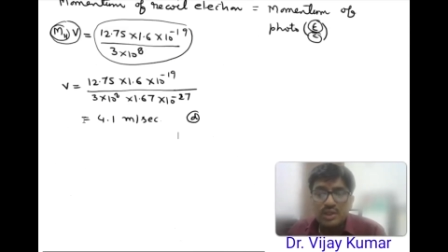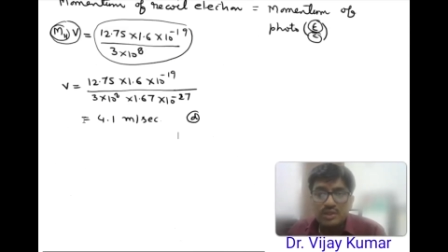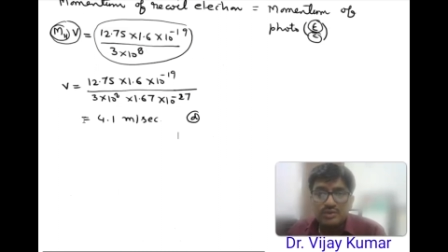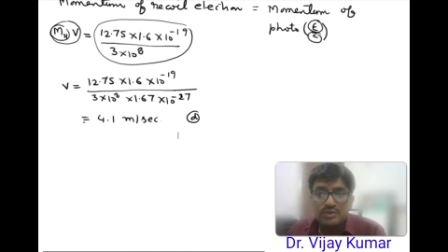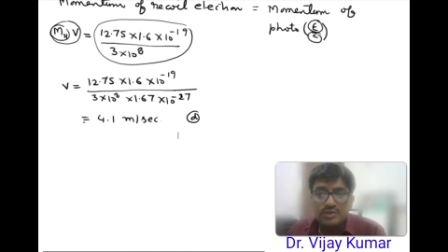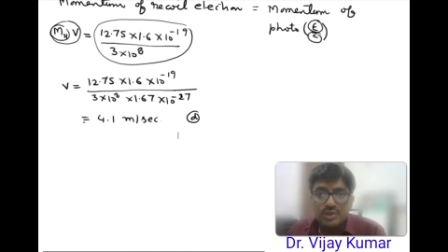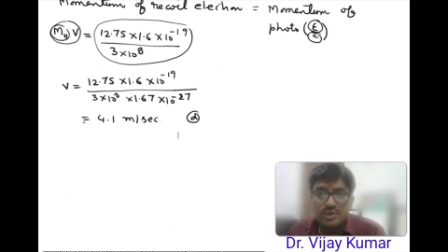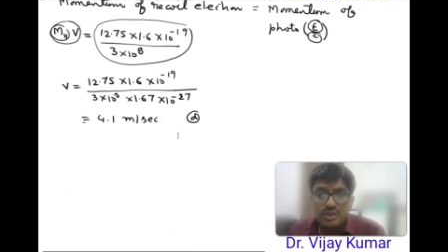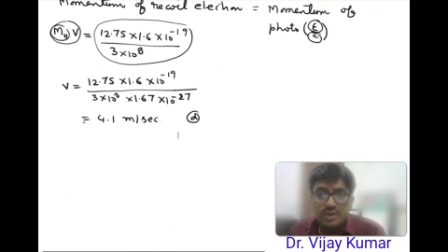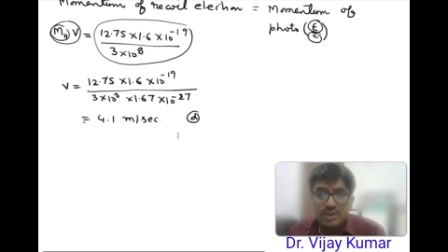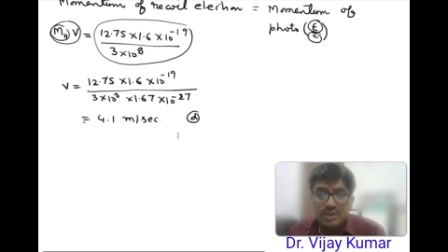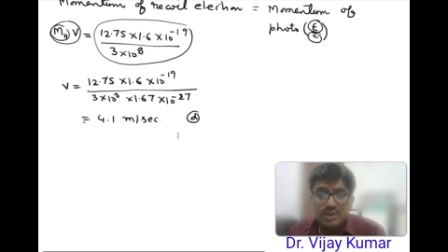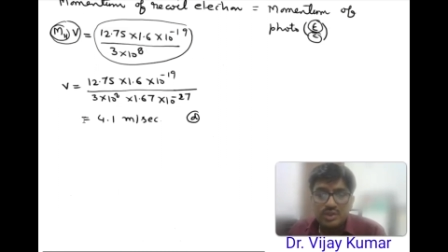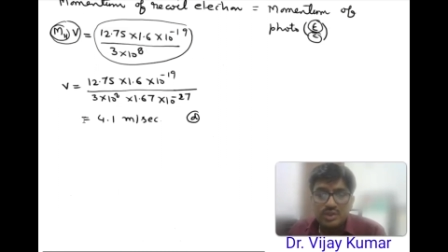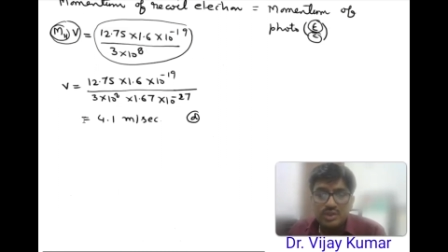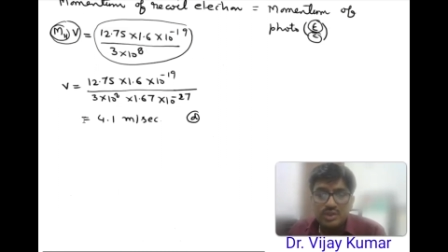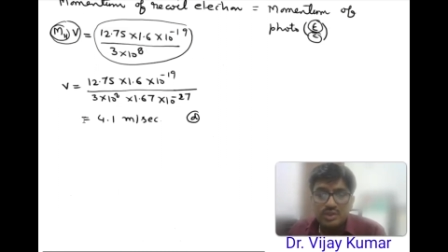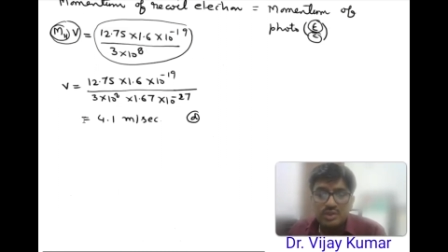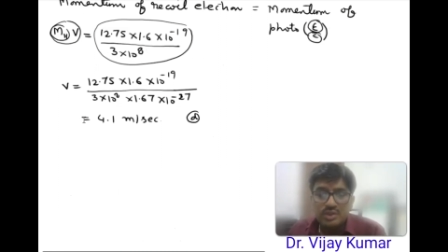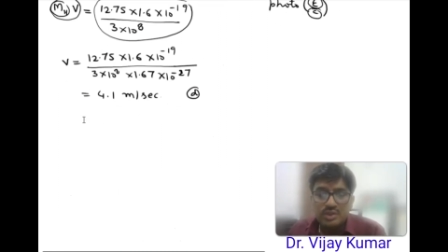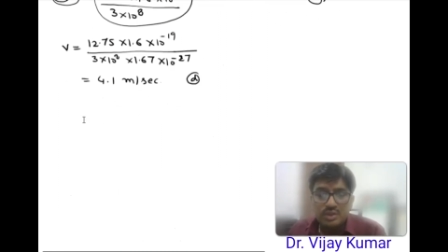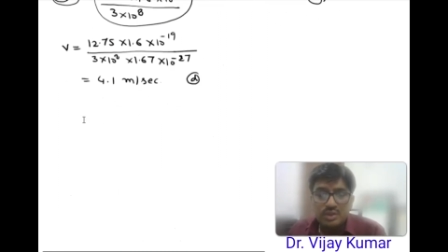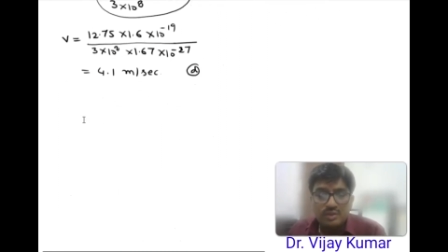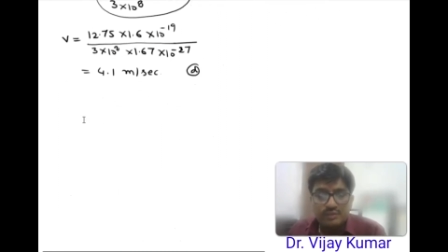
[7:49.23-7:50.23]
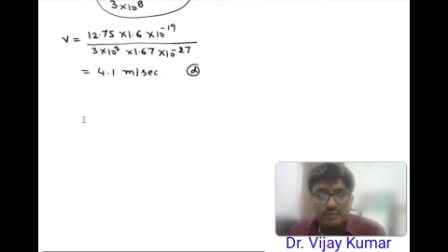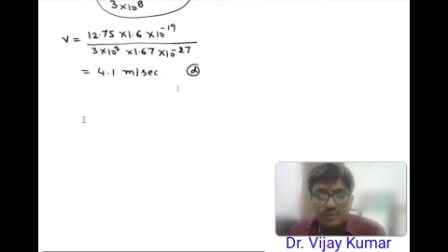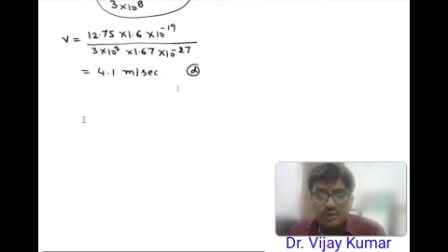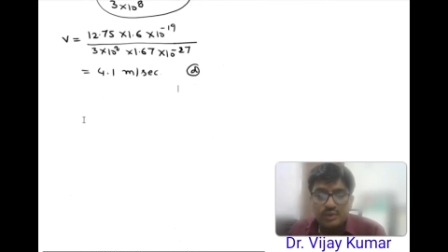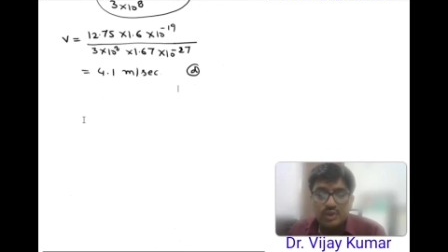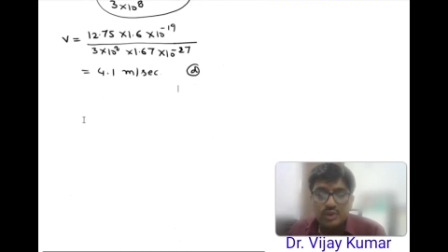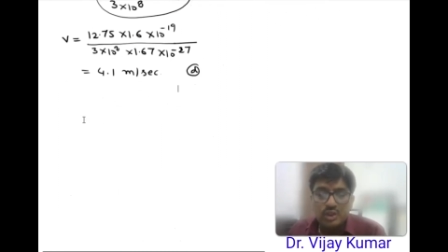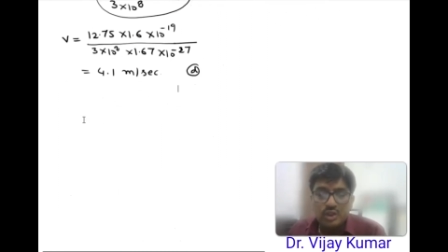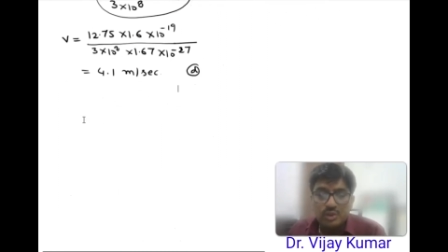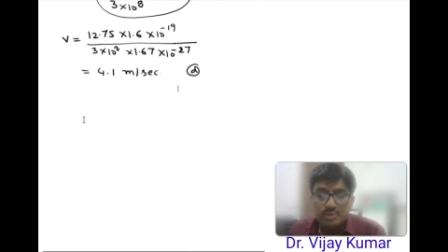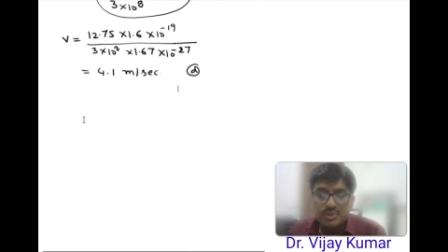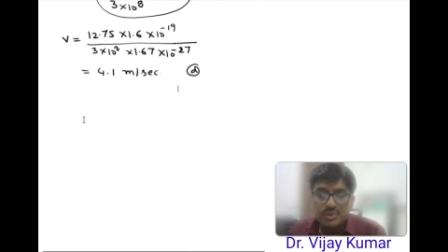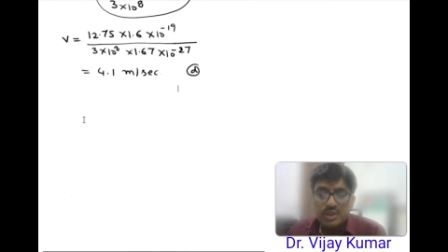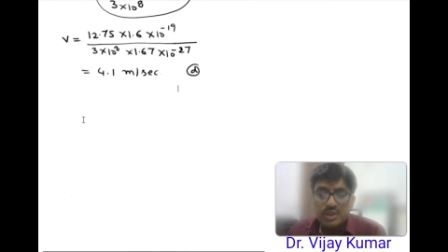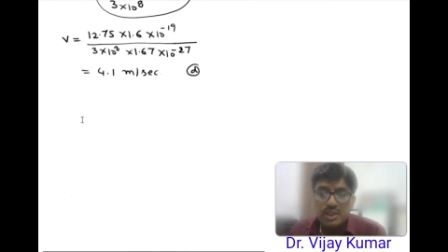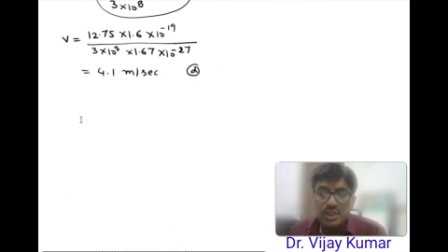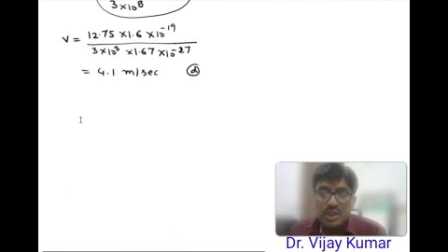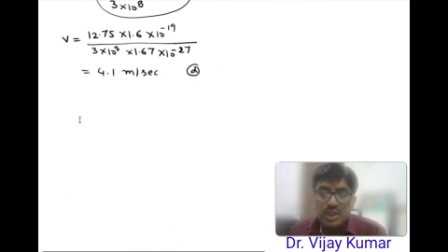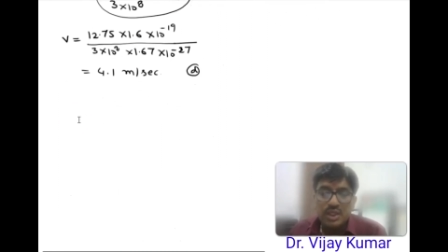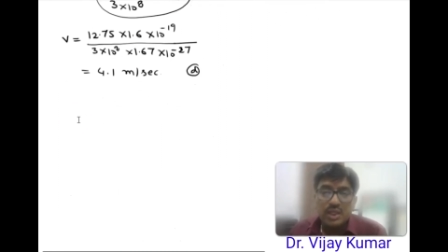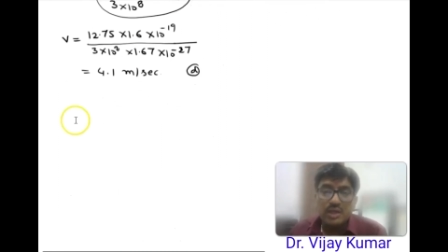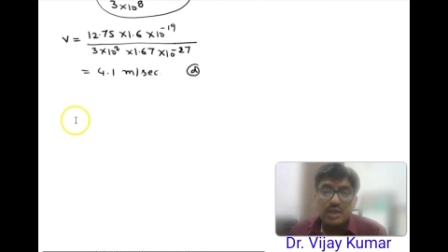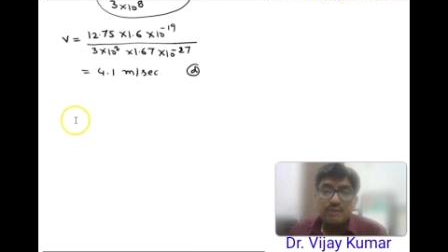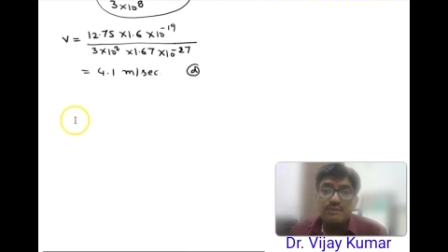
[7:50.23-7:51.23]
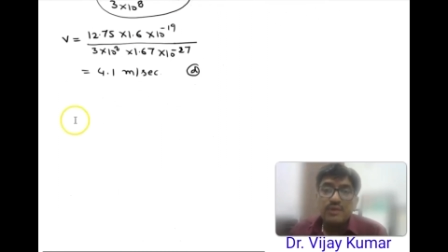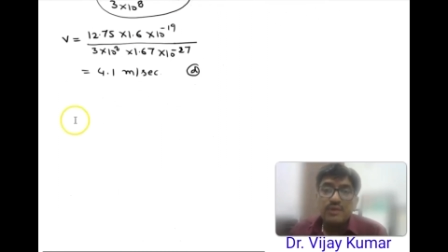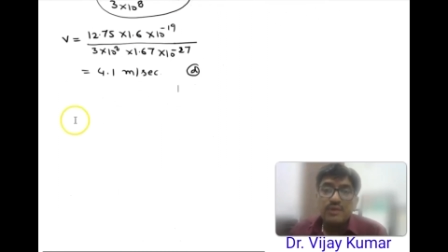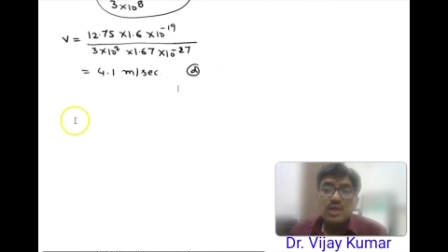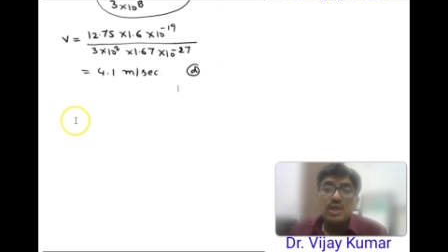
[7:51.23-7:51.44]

answer for the option A.